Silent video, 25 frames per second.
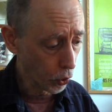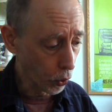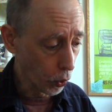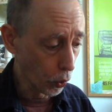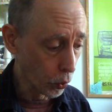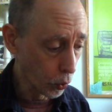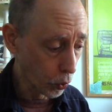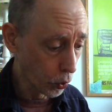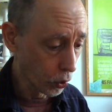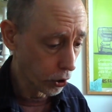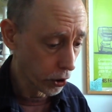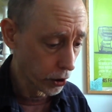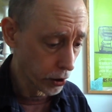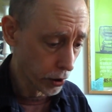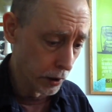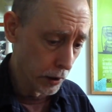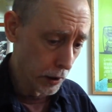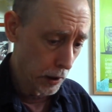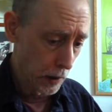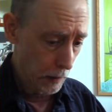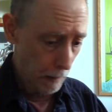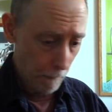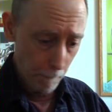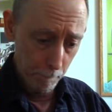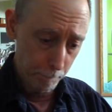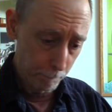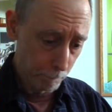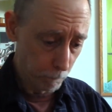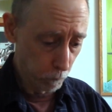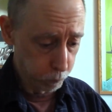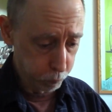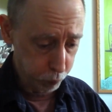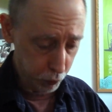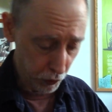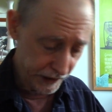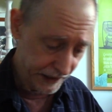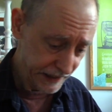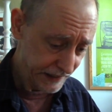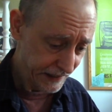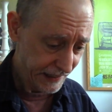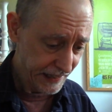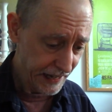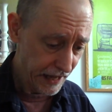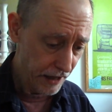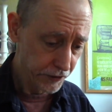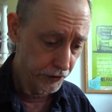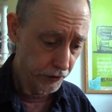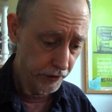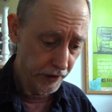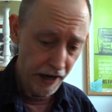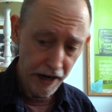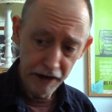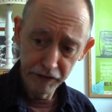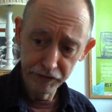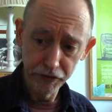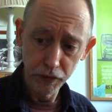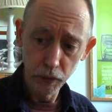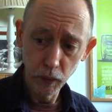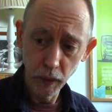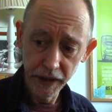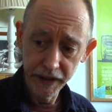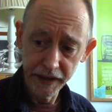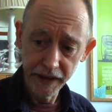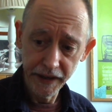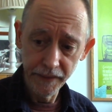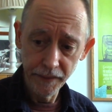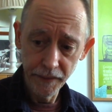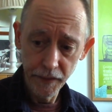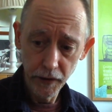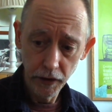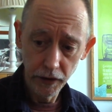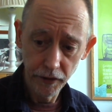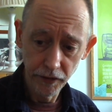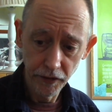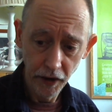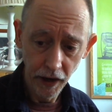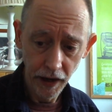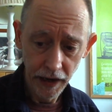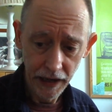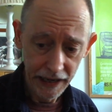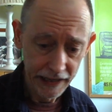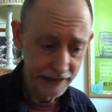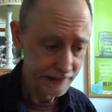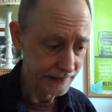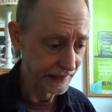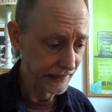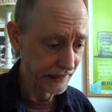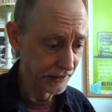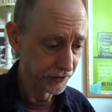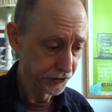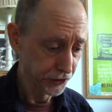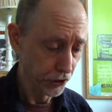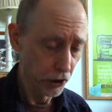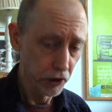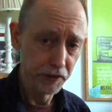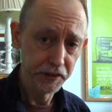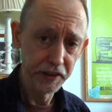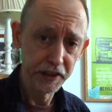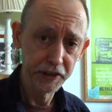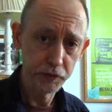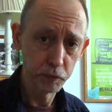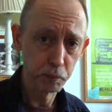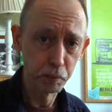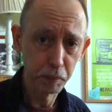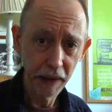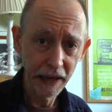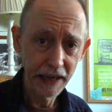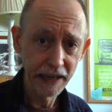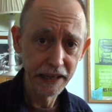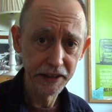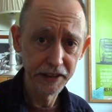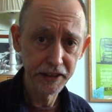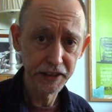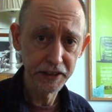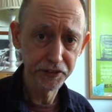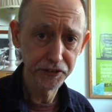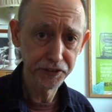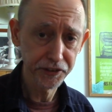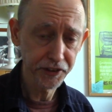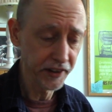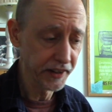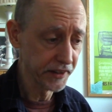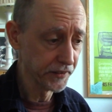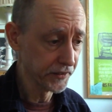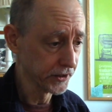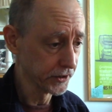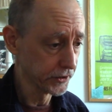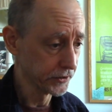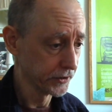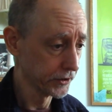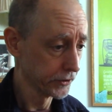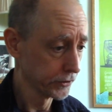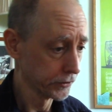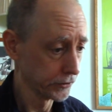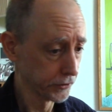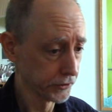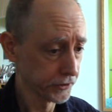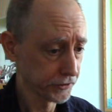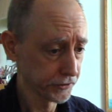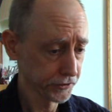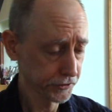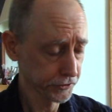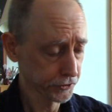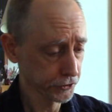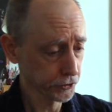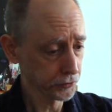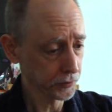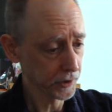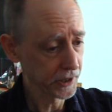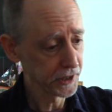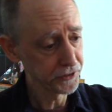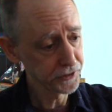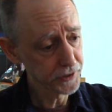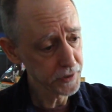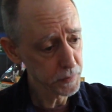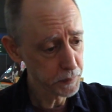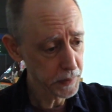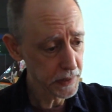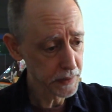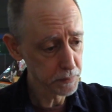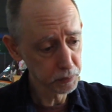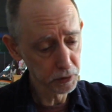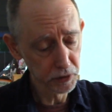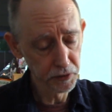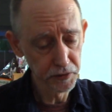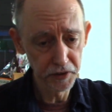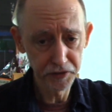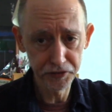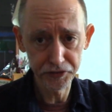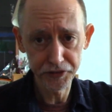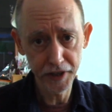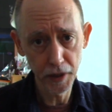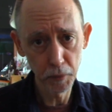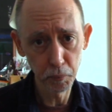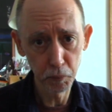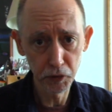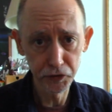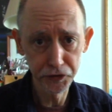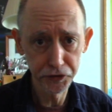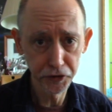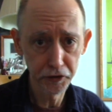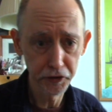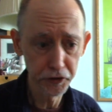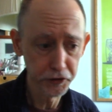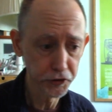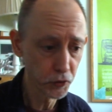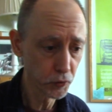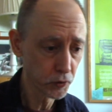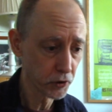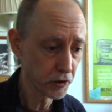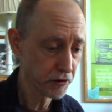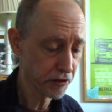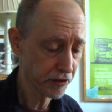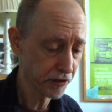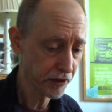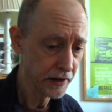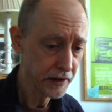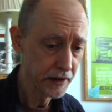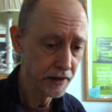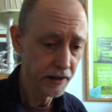or bring together everyone in the highlands, all these bandits and these crazy people in this temple to the north.